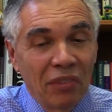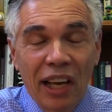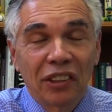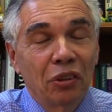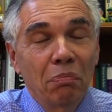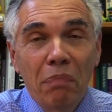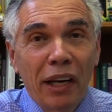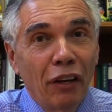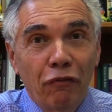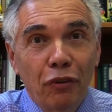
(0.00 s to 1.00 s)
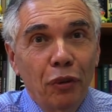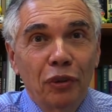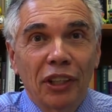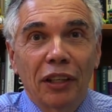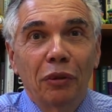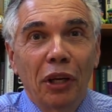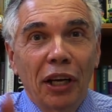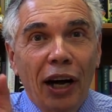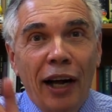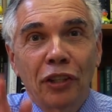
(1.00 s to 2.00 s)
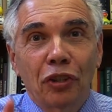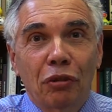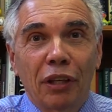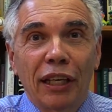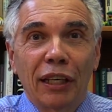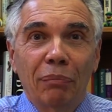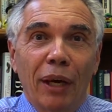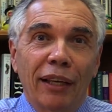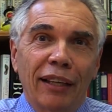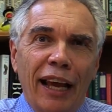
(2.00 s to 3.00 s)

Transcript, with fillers: as do many foods, including ice cream and,